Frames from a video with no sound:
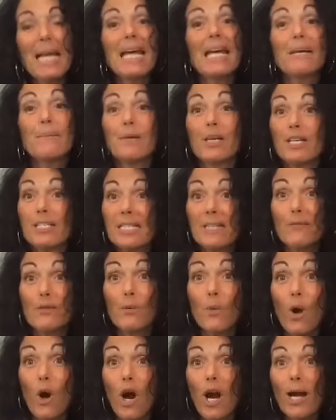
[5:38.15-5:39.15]
Because if you
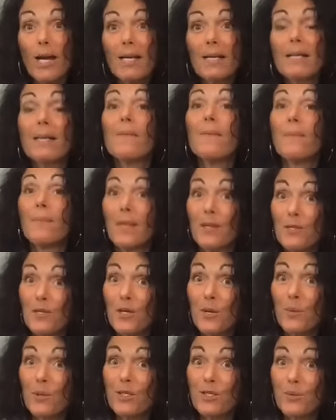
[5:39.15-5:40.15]
are, then you know
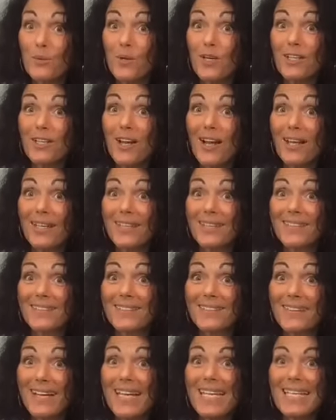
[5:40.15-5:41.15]
what to work on,
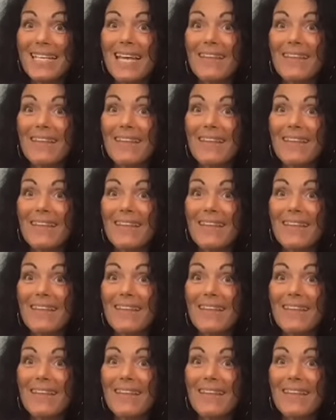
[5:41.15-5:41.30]
right?